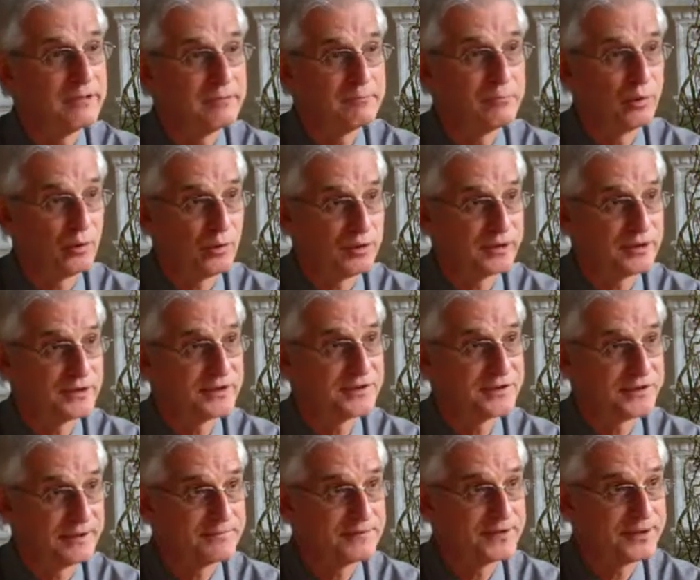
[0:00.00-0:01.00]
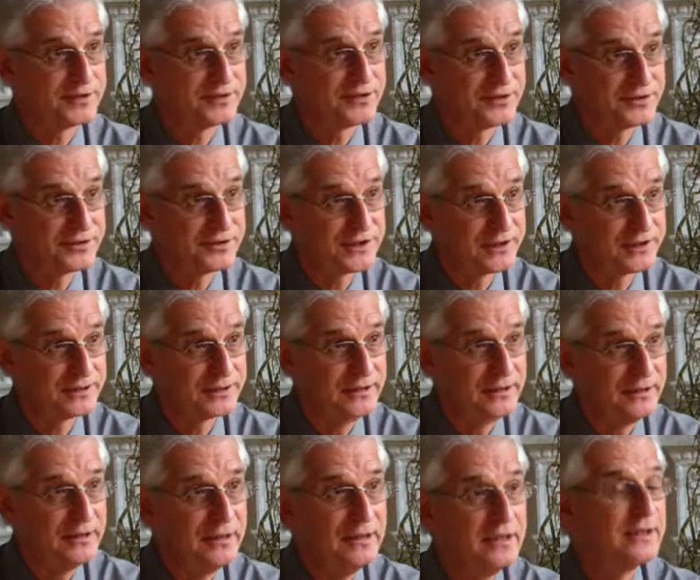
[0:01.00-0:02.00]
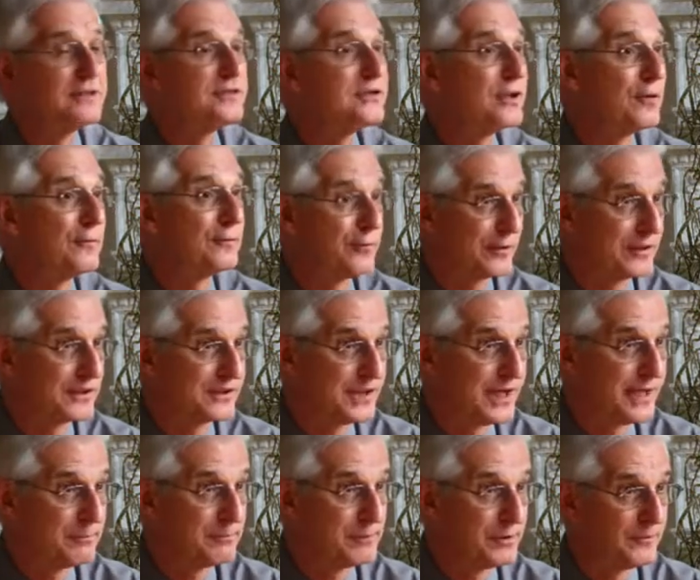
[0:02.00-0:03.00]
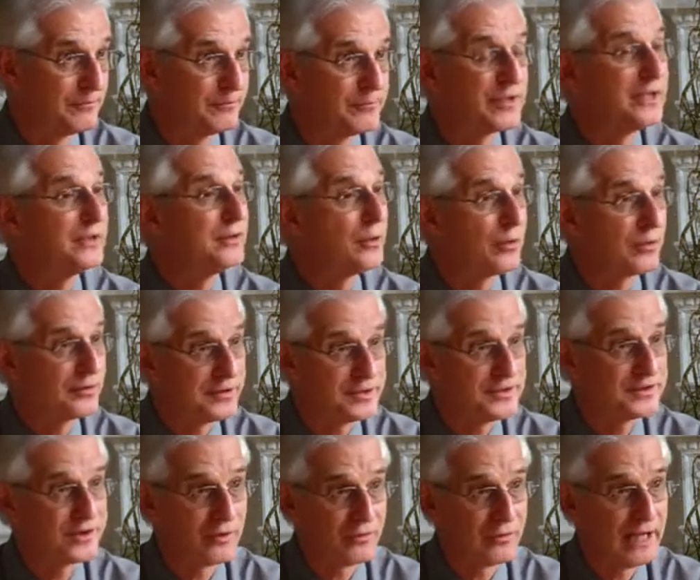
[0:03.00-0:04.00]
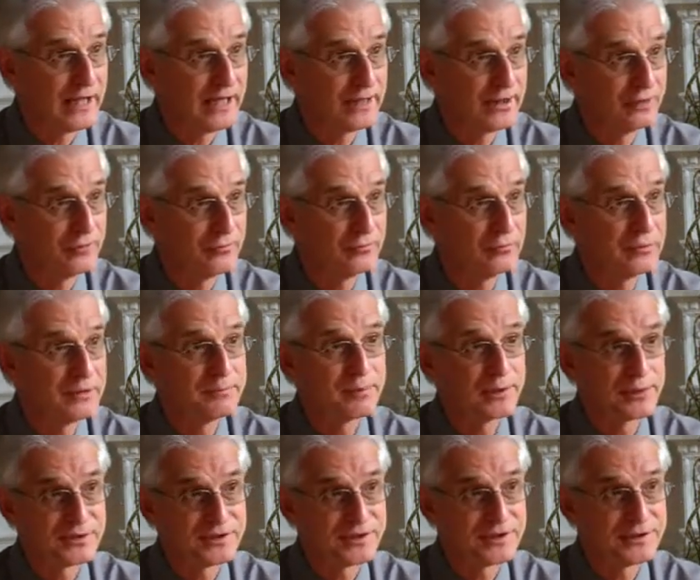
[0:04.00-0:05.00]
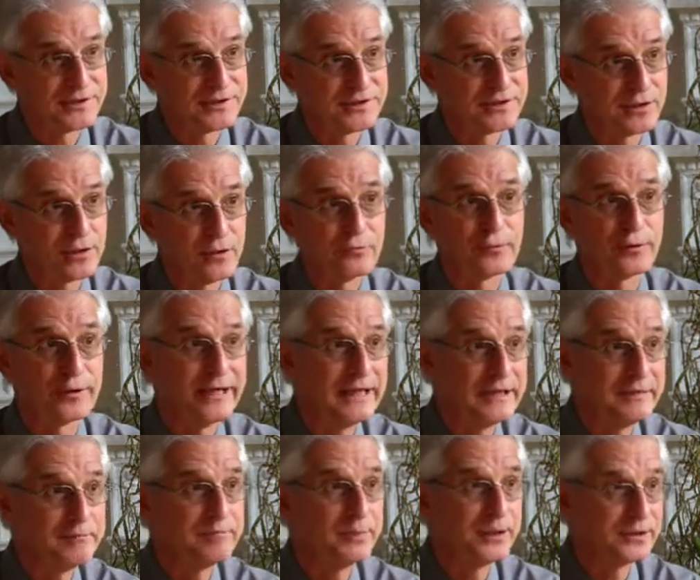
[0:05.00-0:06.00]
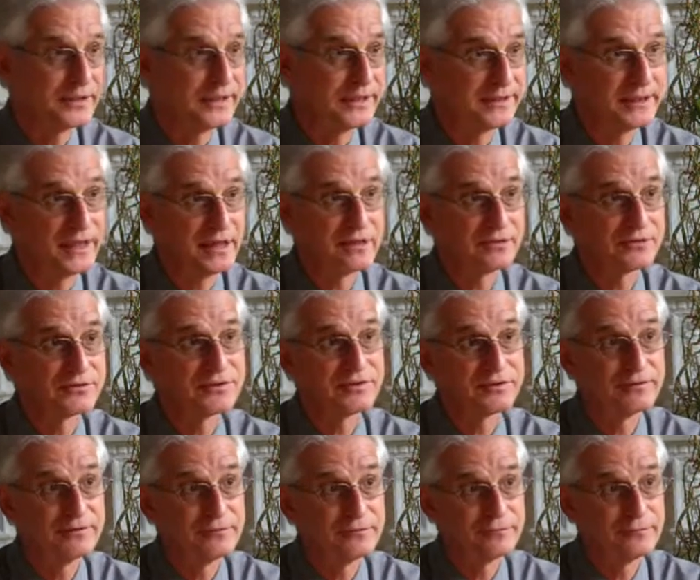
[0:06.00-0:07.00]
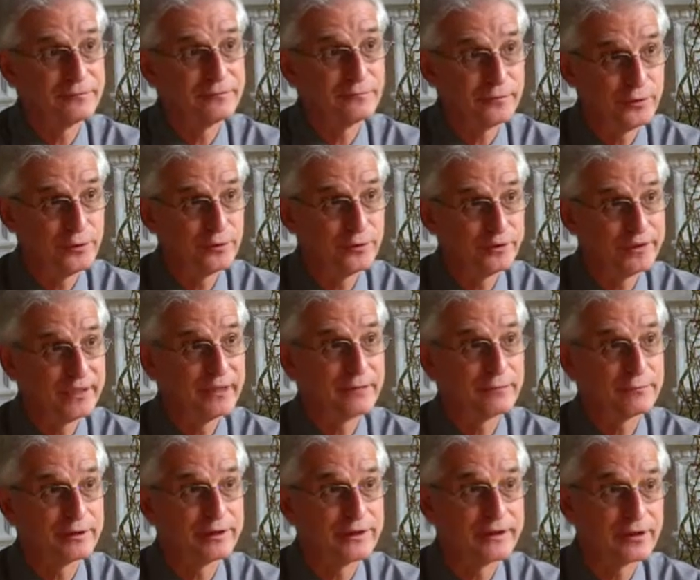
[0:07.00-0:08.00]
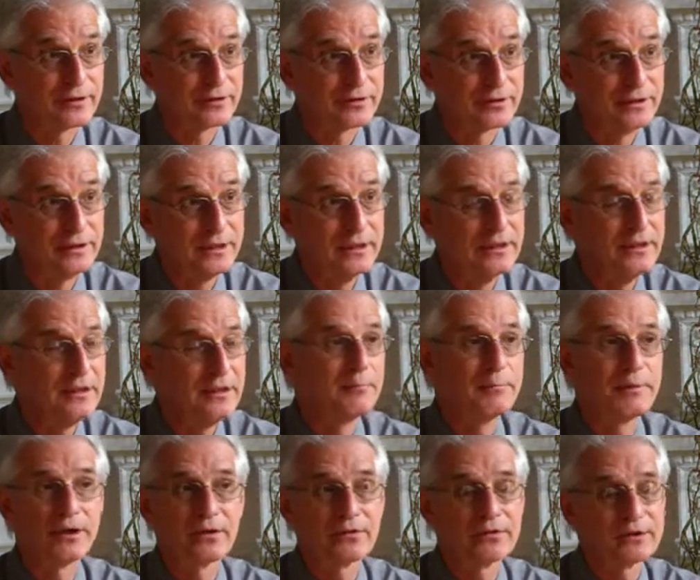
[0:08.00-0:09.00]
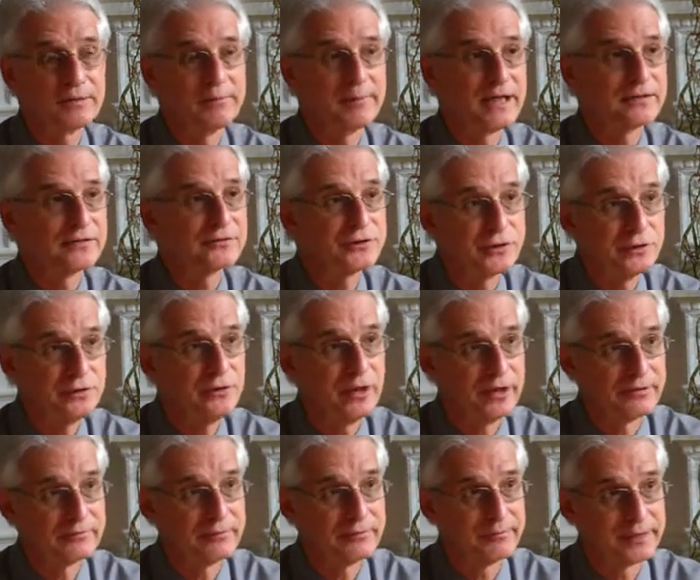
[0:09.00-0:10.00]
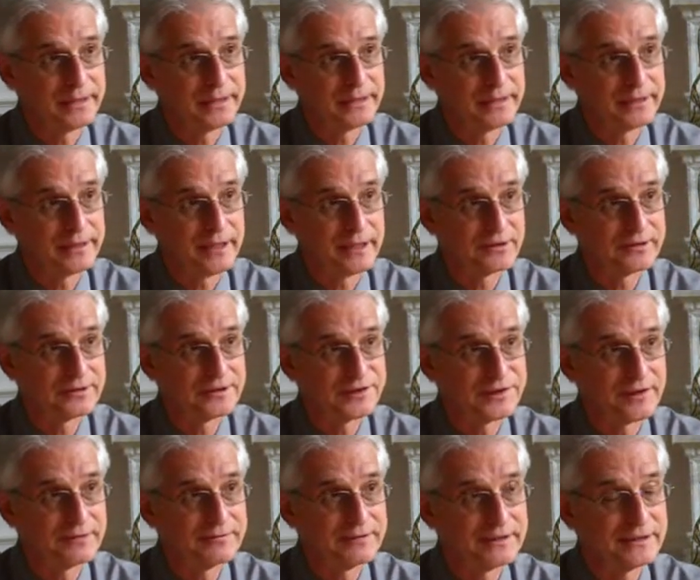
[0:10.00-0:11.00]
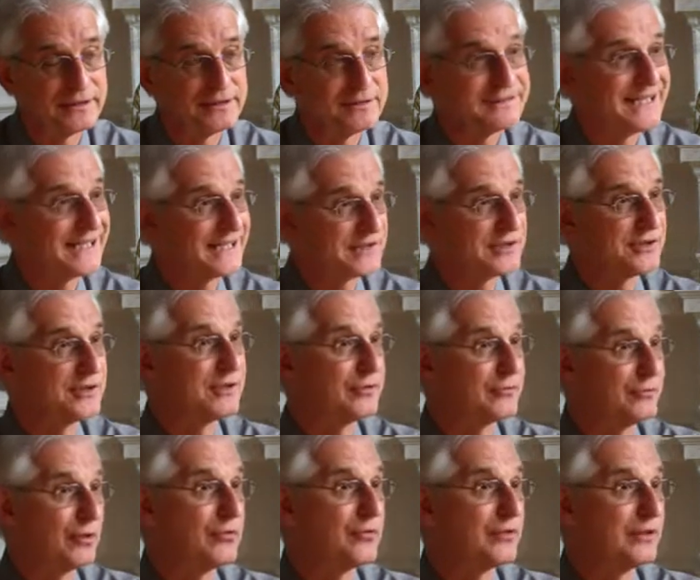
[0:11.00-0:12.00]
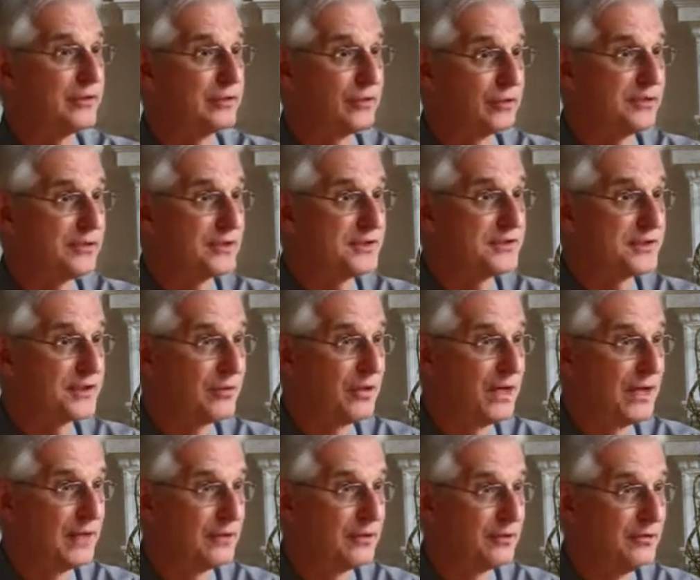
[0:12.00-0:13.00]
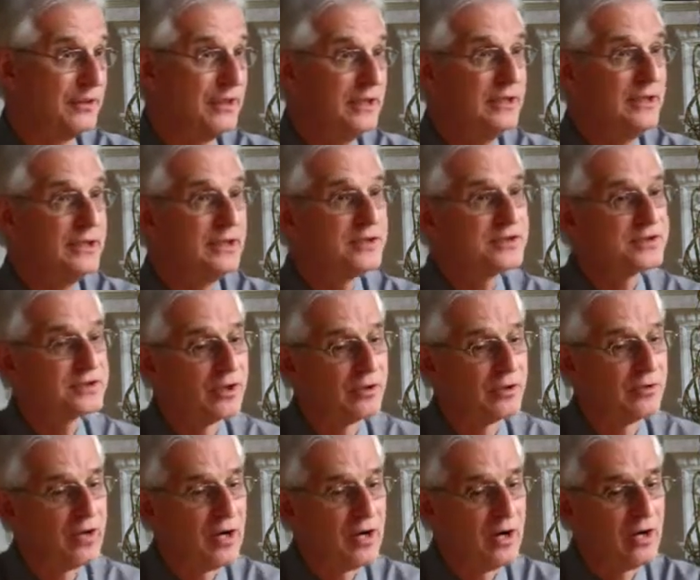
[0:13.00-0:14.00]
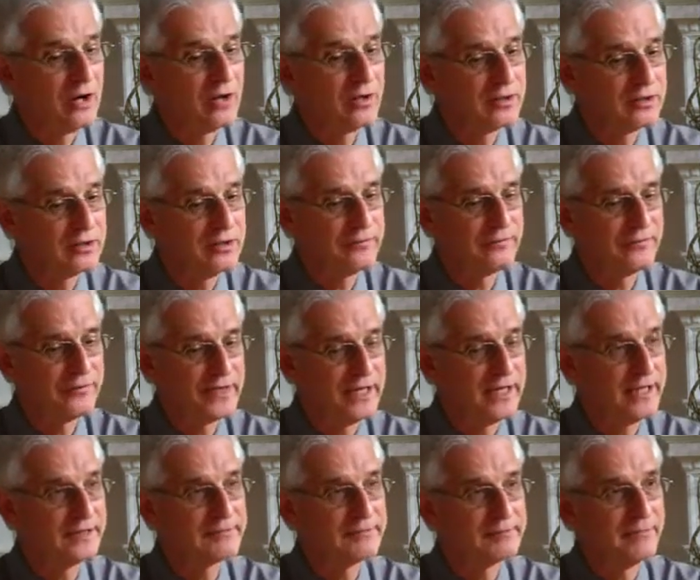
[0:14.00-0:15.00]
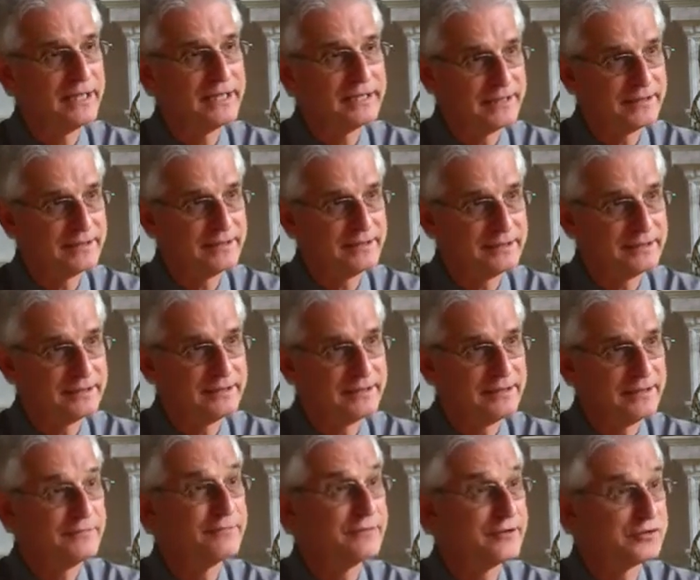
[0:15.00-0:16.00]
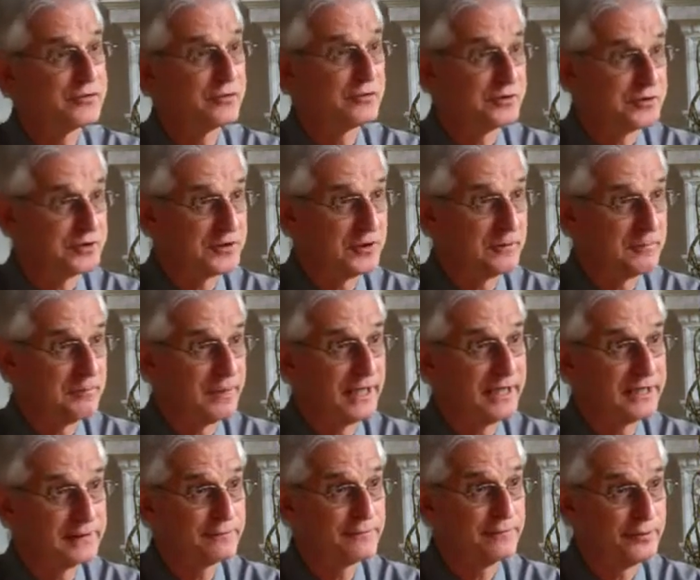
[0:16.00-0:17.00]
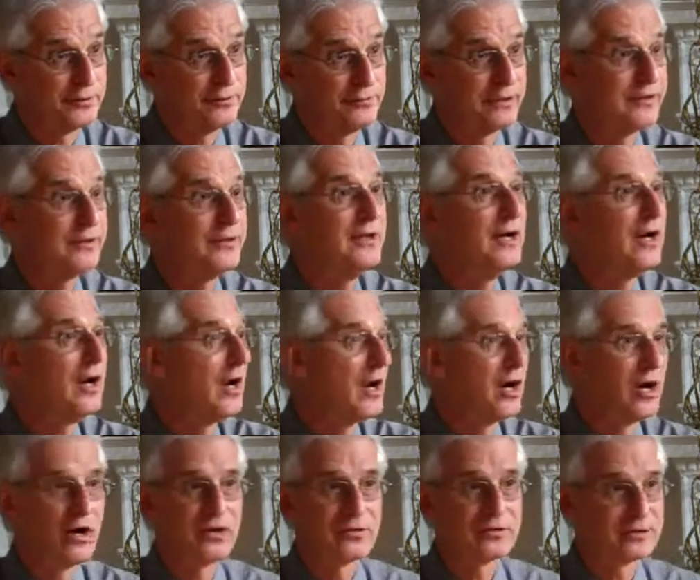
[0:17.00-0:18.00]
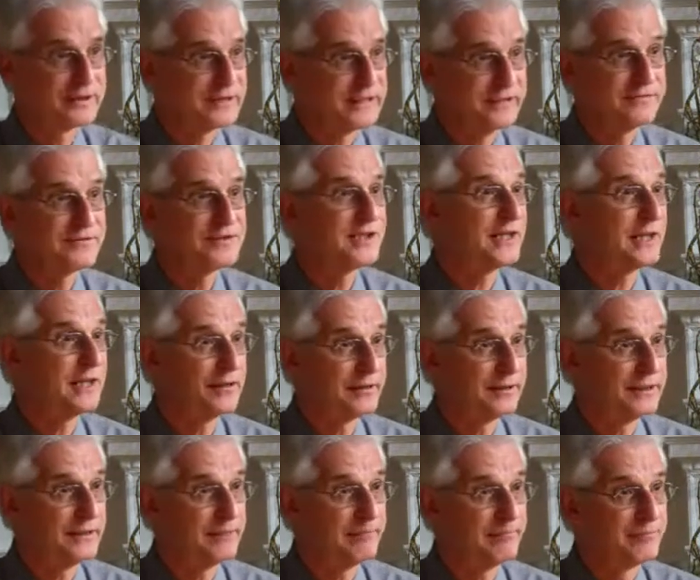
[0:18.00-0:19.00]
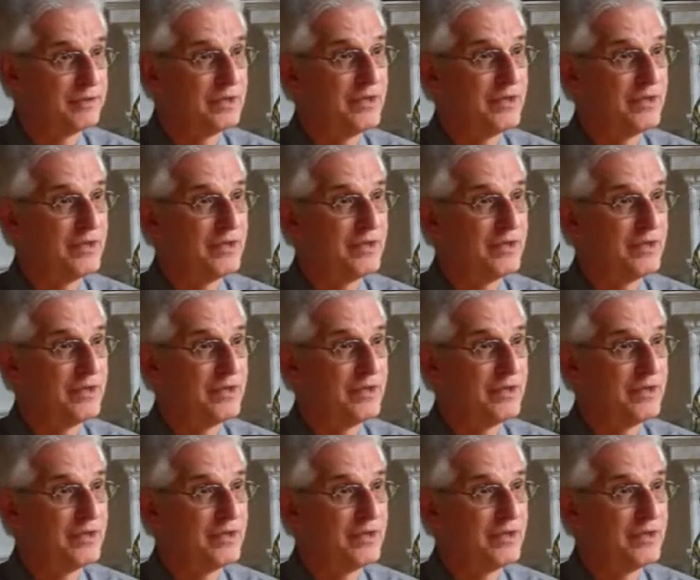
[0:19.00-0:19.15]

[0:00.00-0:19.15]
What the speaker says: import substitution. So for example, in Northeast Ohio, we purchase over $8 billion of food every year, but only about $200 million of it is actually grown in Northeast Ohio. So all of that money that individuals are buying food with all leaves the area.